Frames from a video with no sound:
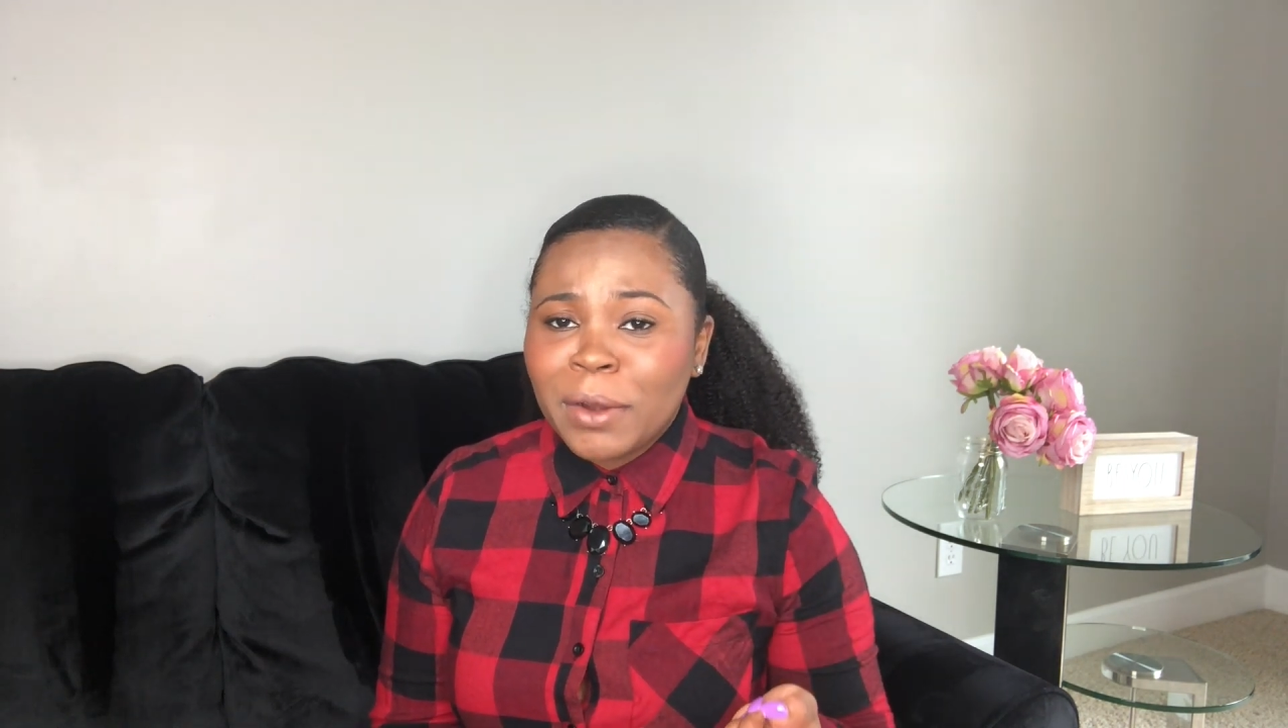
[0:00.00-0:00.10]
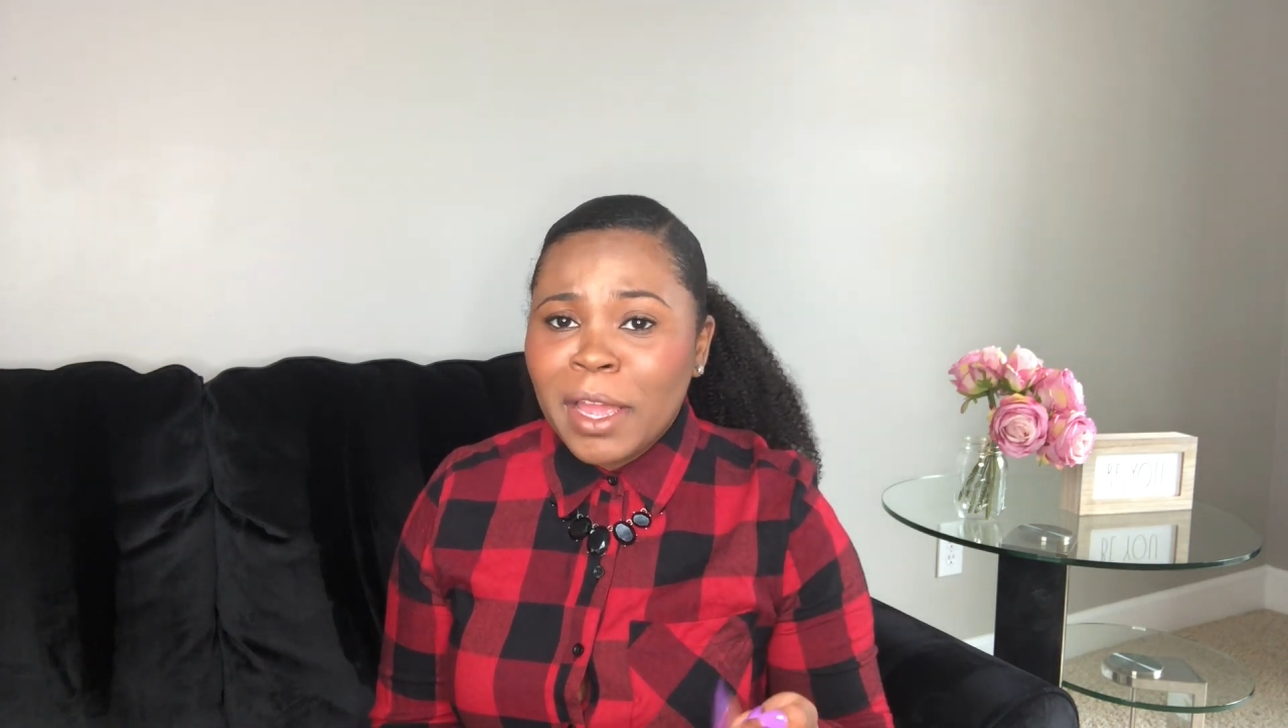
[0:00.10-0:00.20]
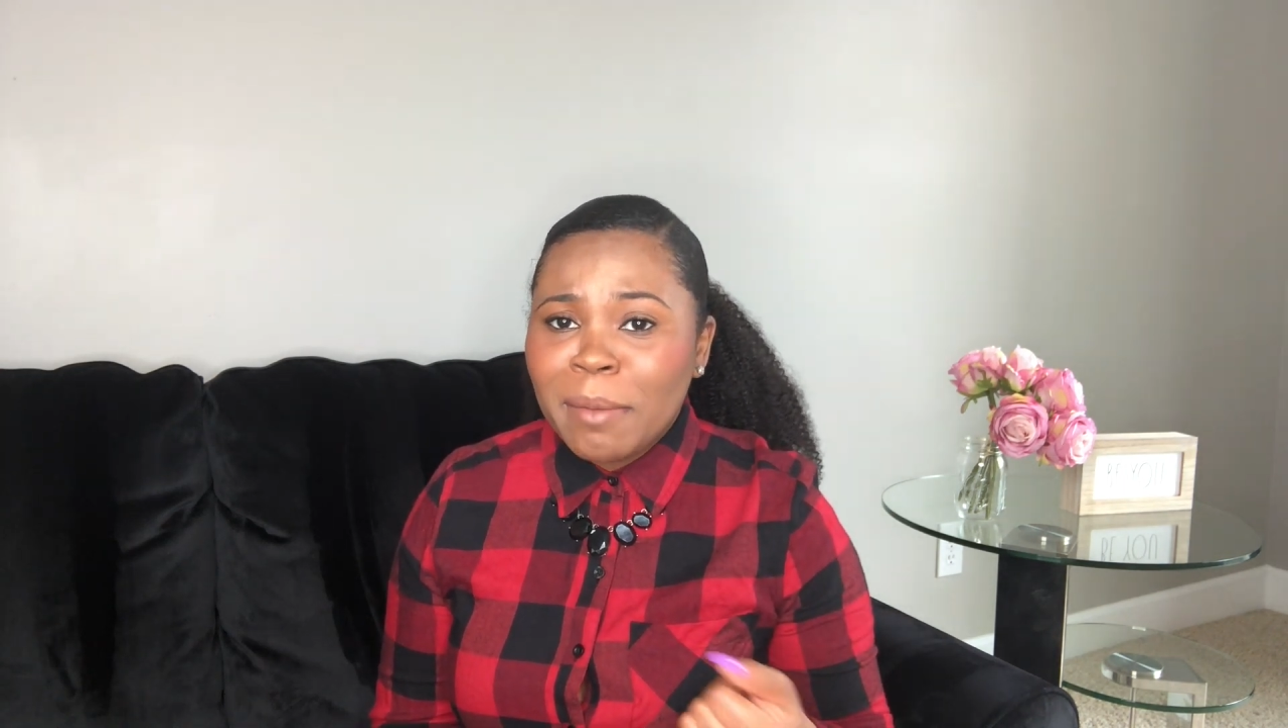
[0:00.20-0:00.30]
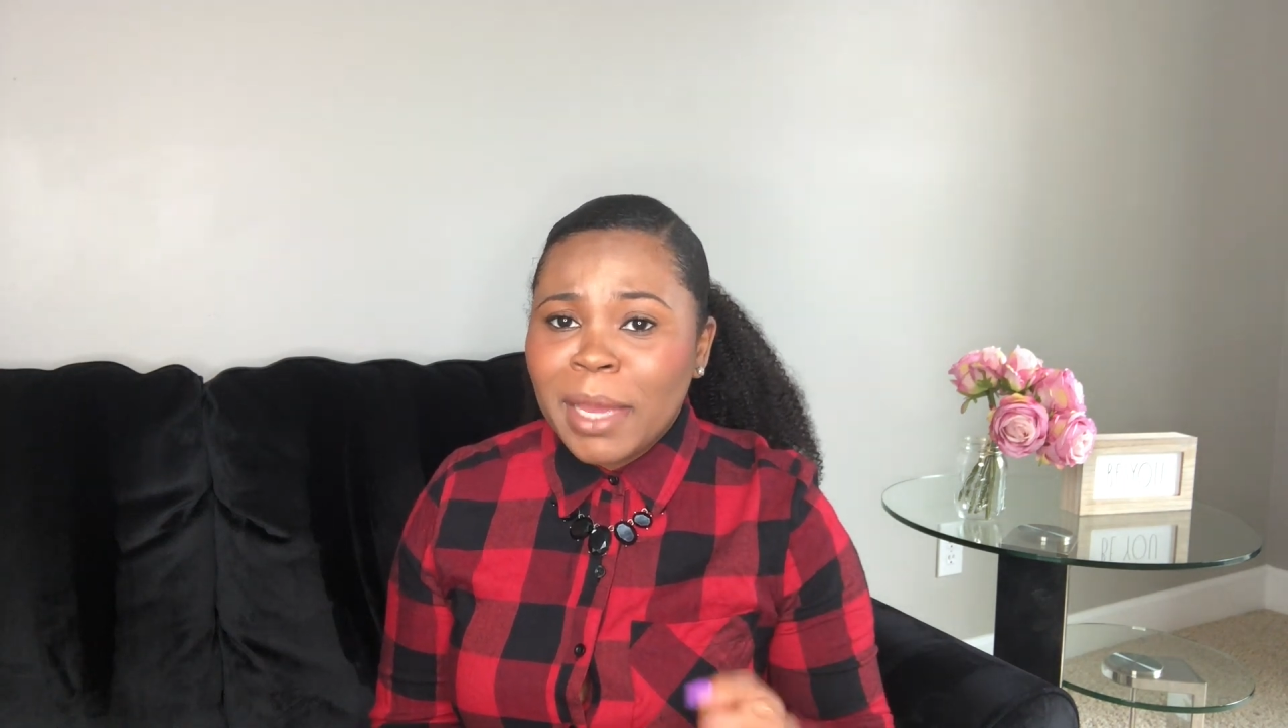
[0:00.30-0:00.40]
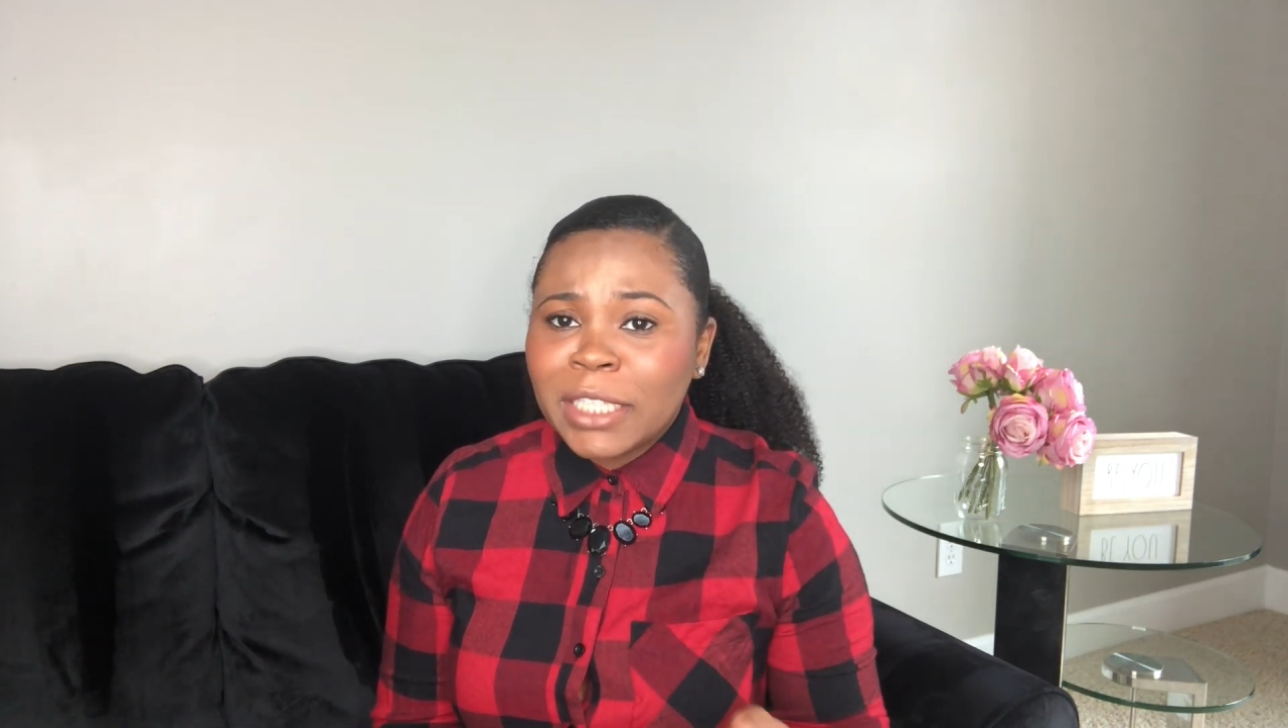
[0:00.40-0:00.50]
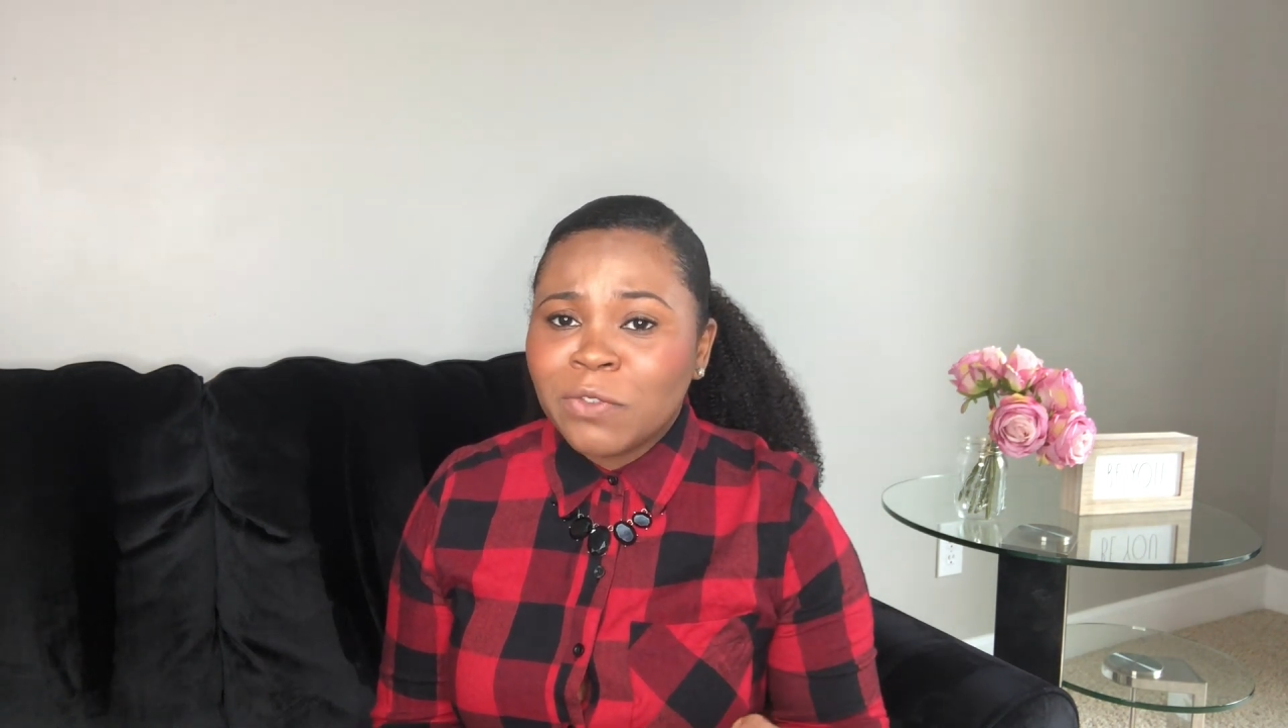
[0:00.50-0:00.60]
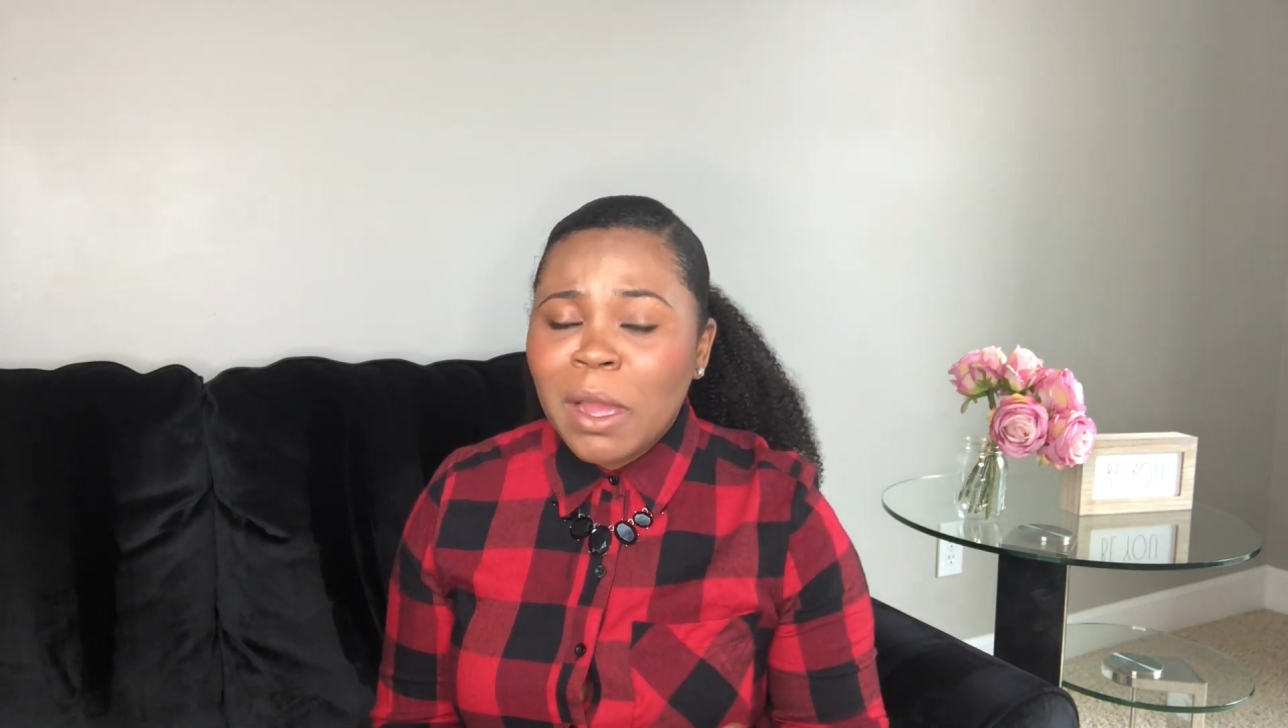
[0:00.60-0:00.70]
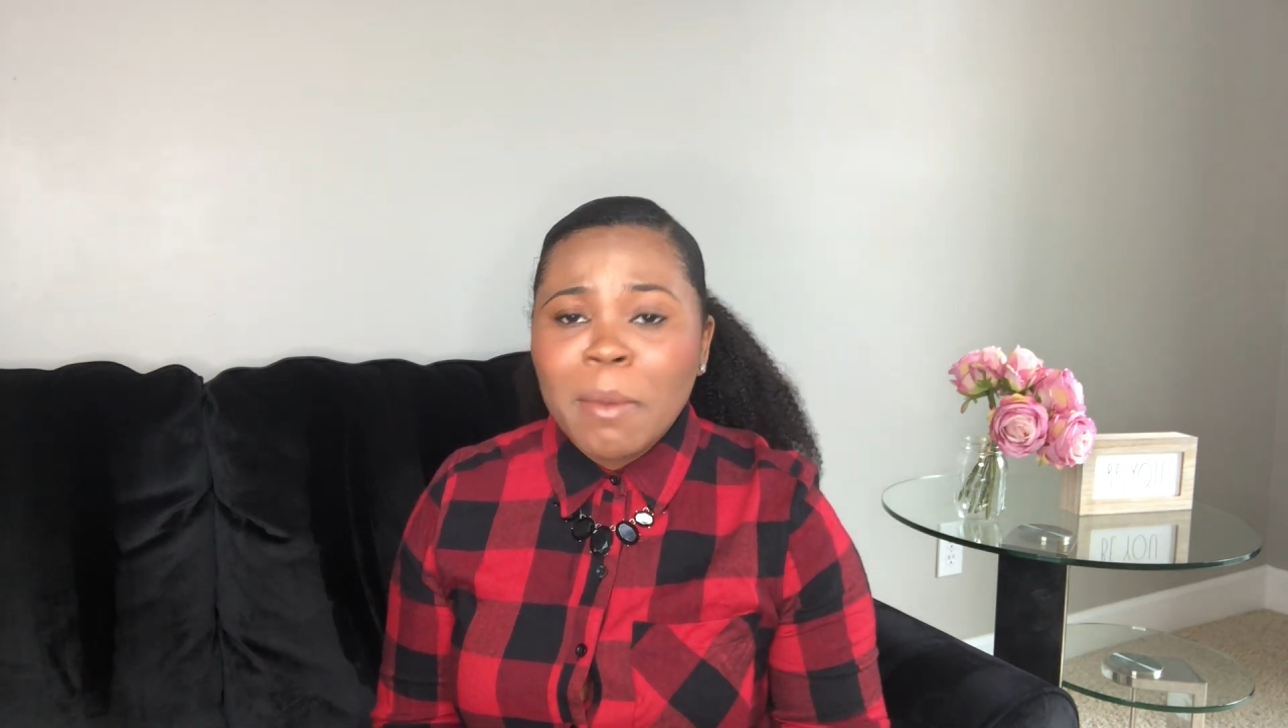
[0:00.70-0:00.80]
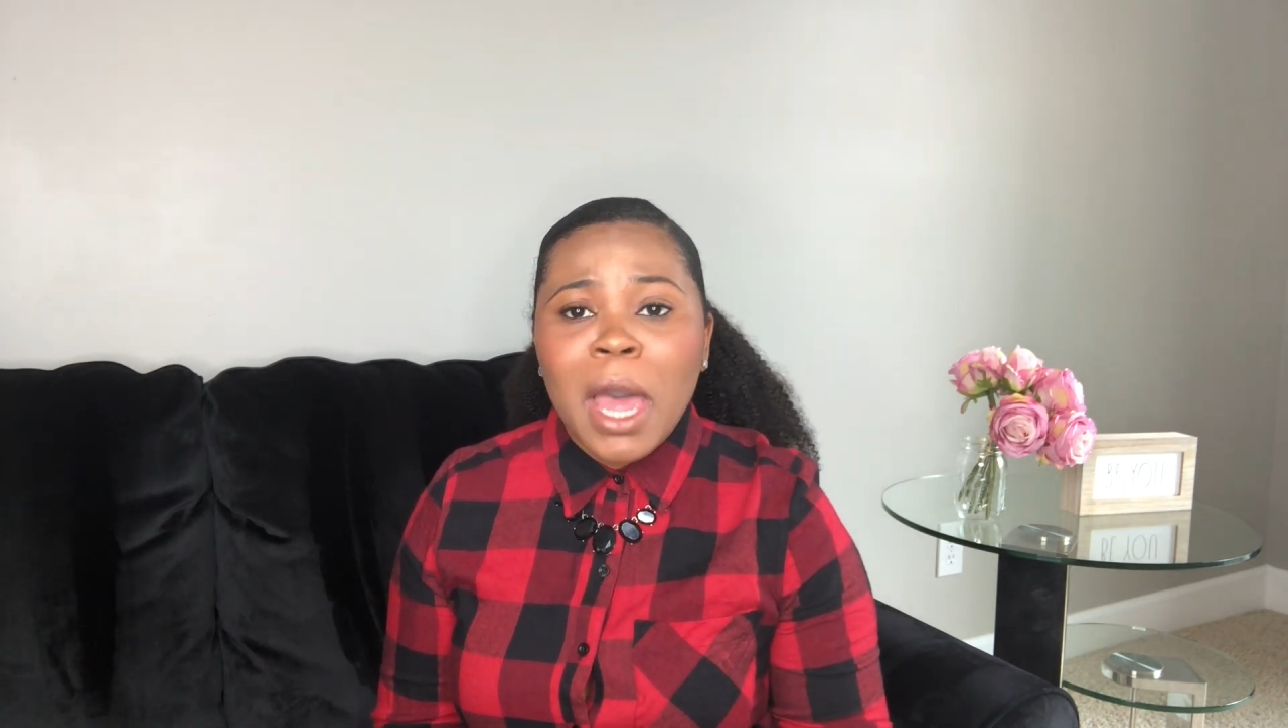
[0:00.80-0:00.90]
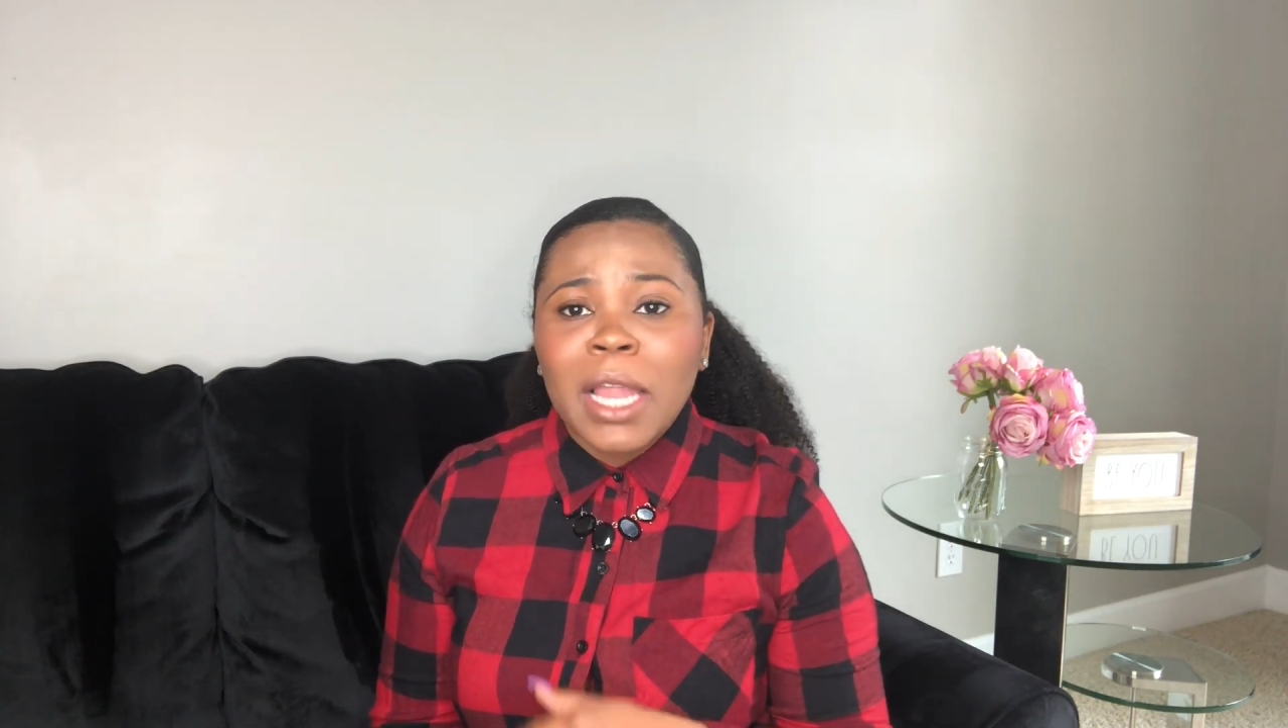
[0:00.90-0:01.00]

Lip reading: handbags from.